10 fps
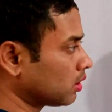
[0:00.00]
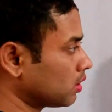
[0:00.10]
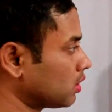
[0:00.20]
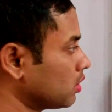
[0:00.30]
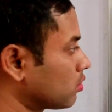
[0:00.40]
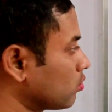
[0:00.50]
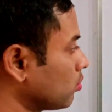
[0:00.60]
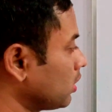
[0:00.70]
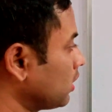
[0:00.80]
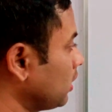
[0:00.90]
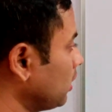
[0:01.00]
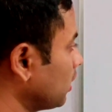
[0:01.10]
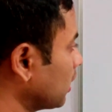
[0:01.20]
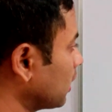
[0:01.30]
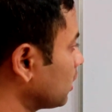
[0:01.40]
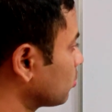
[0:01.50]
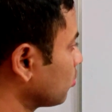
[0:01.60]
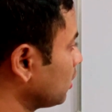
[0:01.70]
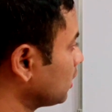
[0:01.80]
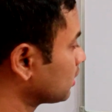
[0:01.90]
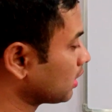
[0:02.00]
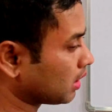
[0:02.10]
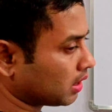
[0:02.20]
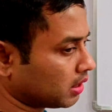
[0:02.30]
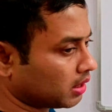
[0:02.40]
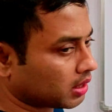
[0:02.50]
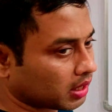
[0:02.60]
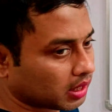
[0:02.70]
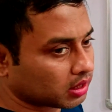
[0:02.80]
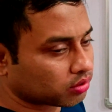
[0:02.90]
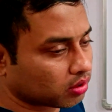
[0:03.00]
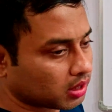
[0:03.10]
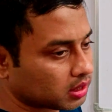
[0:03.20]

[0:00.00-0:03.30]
this is 2 degree as well as allylic as